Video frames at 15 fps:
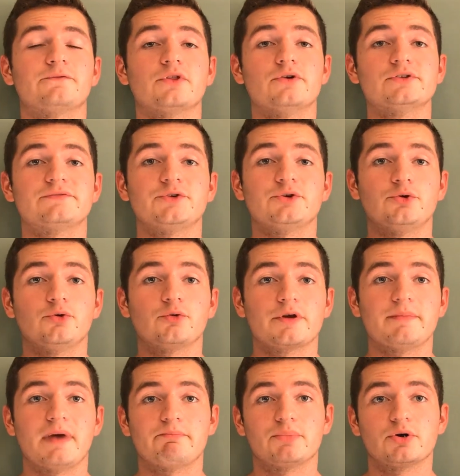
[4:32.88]
for those of you who
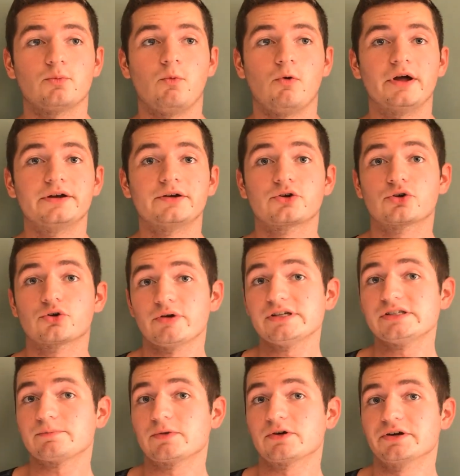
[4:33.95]
remember what
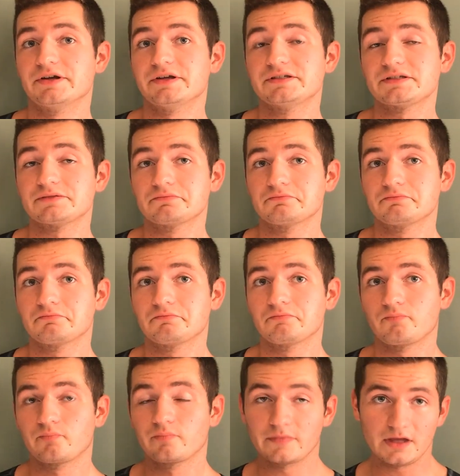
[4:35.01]
CRISPR is,
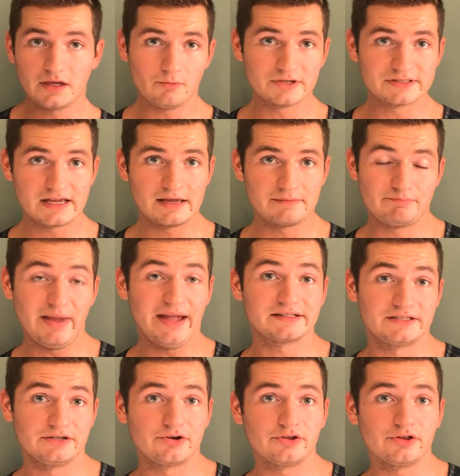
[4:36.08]
it was a
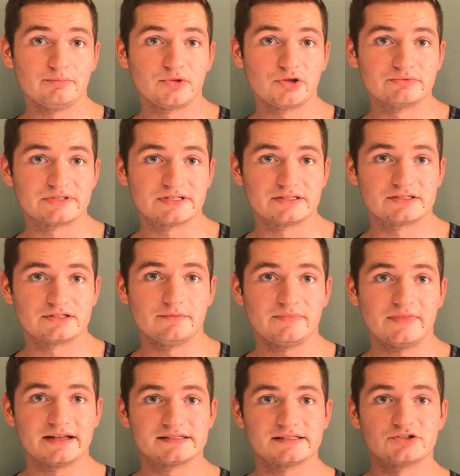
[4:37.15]
bacterial immune system
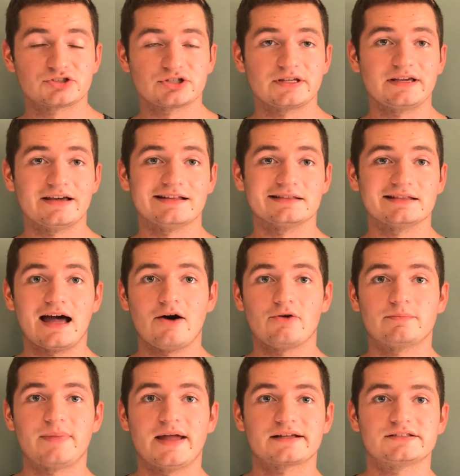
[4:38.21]
that essentially
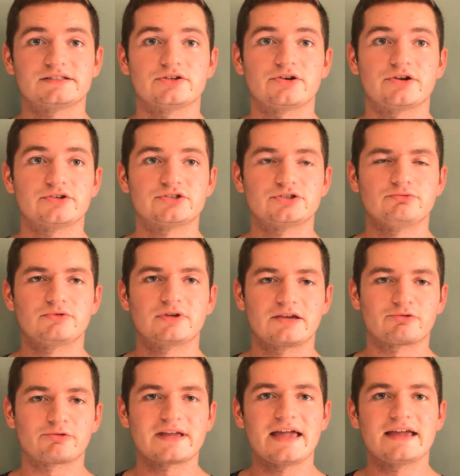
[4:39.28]
allowed bacteria to
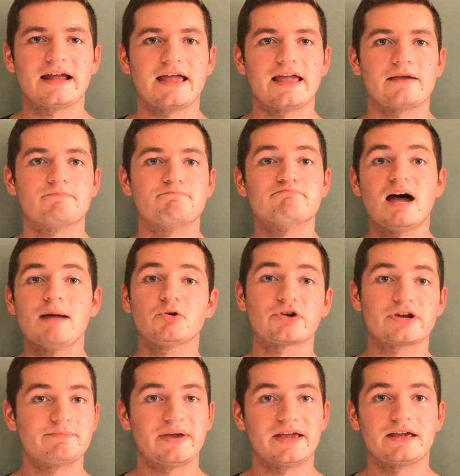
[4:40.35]
create a
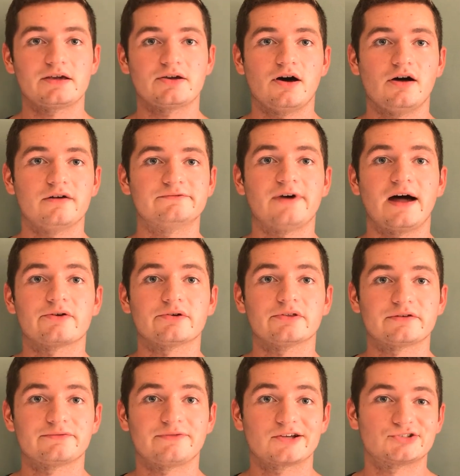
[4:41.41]
memory bank of viral
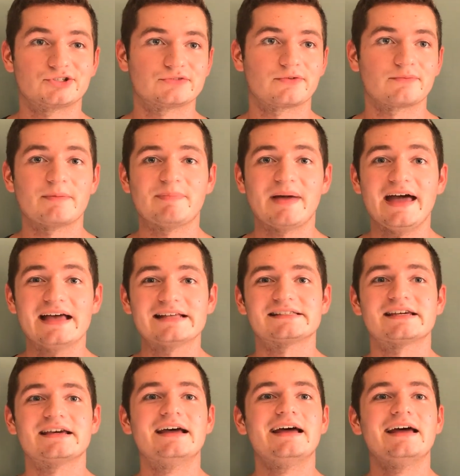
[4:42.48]
infections from the
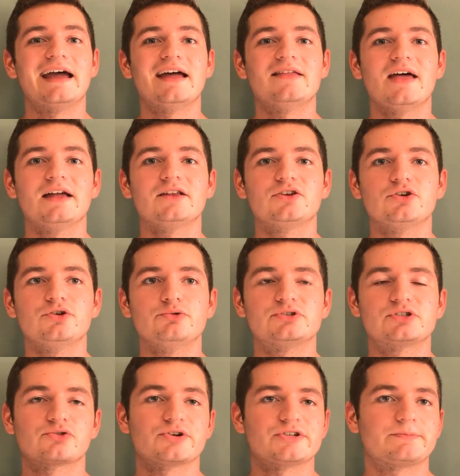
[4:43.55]
past and then
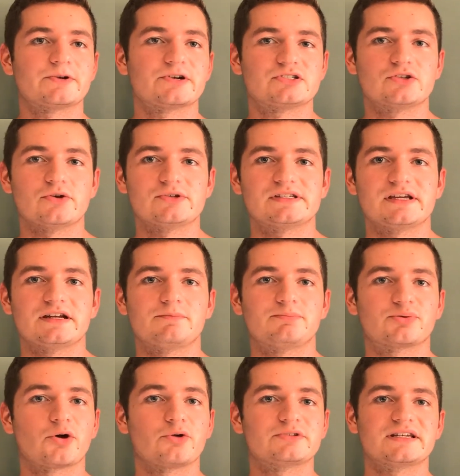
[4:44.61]
use CRISPR-associated
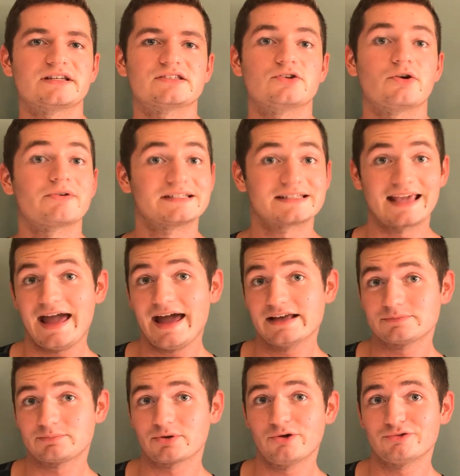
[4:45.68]
proteins known as
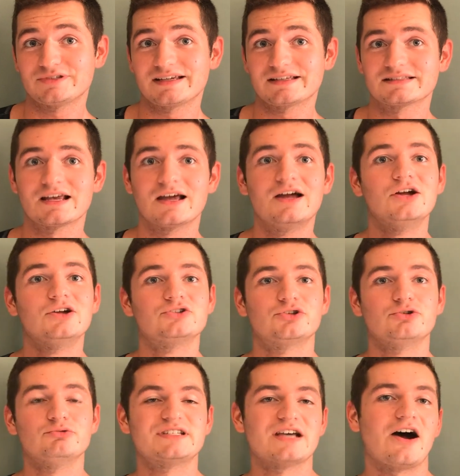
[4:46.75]
Cas proteins
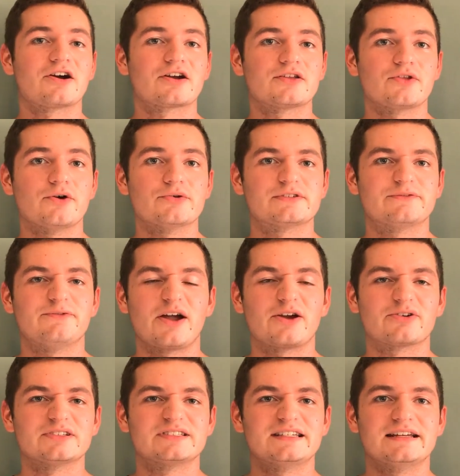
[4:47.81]
to target those
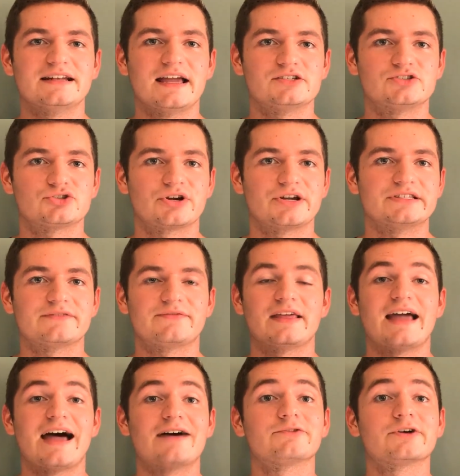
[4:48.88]
viral DNA strains if
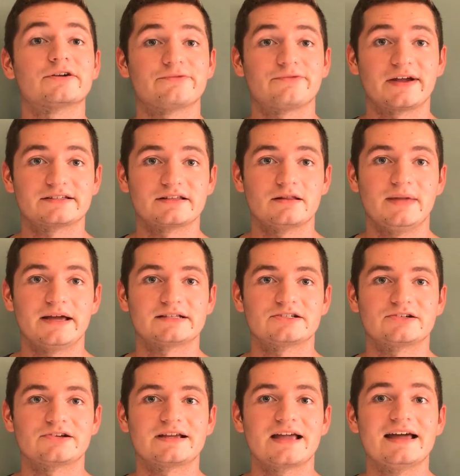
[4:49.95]
they ever infected the
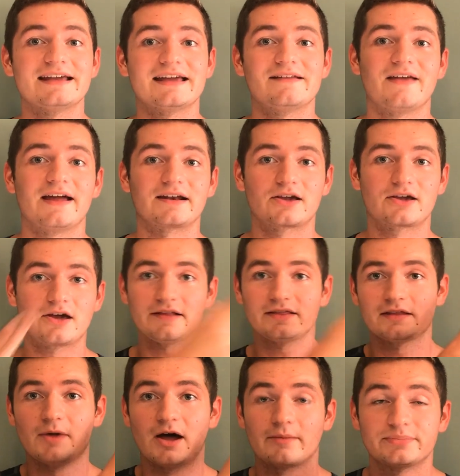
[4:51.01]
bacteria again and then cut
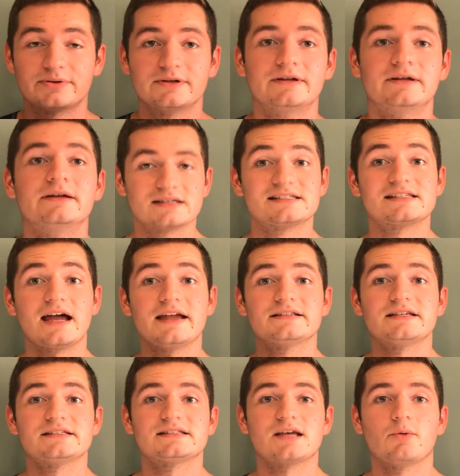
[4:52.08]
them up.
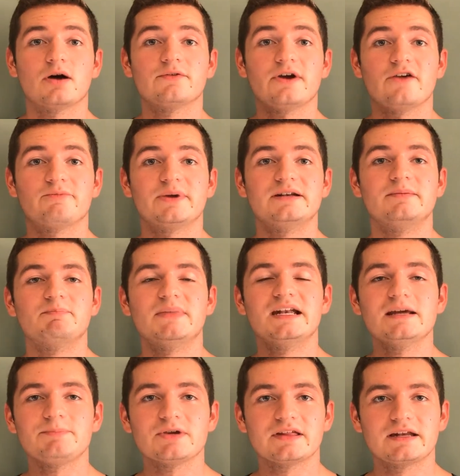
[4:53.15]
Scientists, however, have been
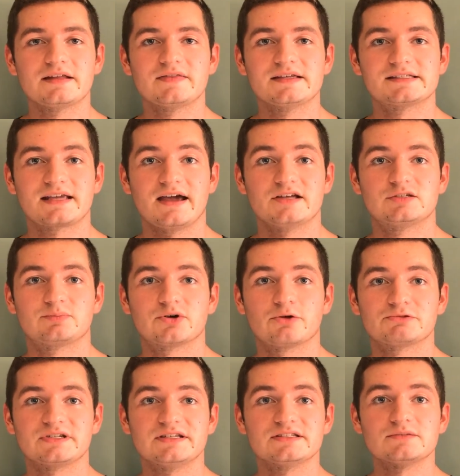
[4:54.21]
manipulating these Cas
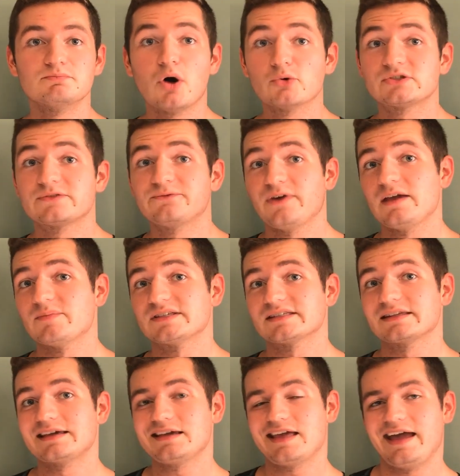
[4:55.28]
proteins, most
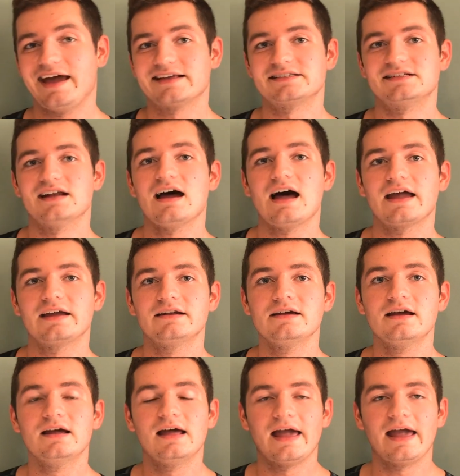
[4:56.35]
famously Cas9,
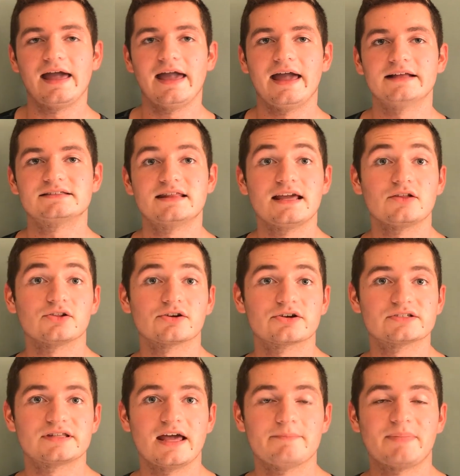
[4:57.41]
and they
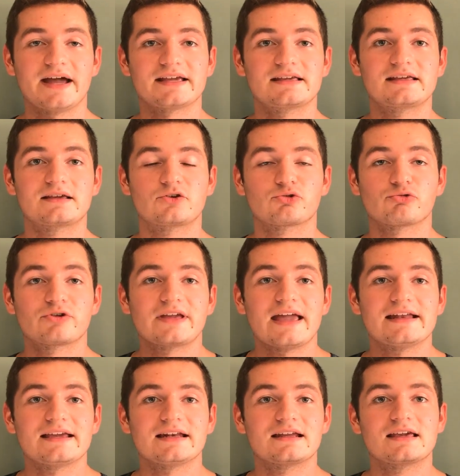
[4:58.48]
learned that by
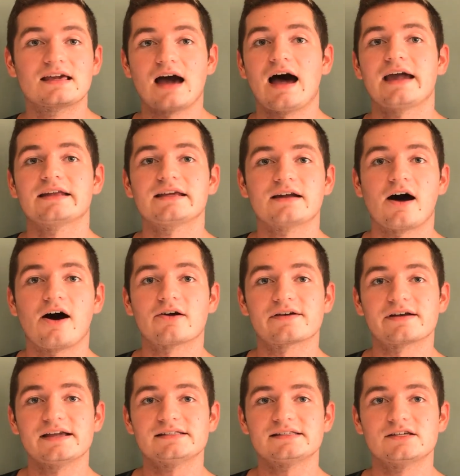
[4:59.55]
creating guiding
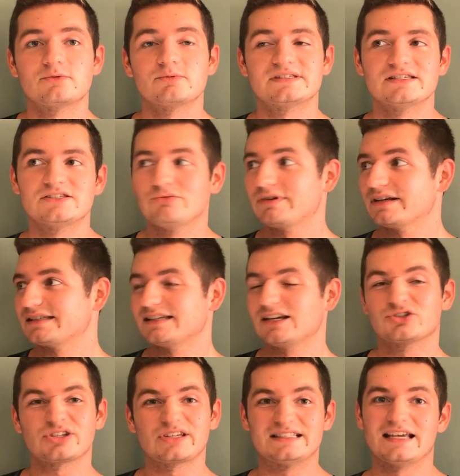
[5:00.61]
RNA sequences, you can
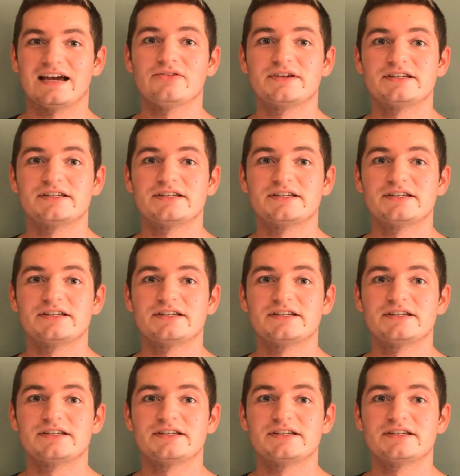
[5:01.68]
essentially tell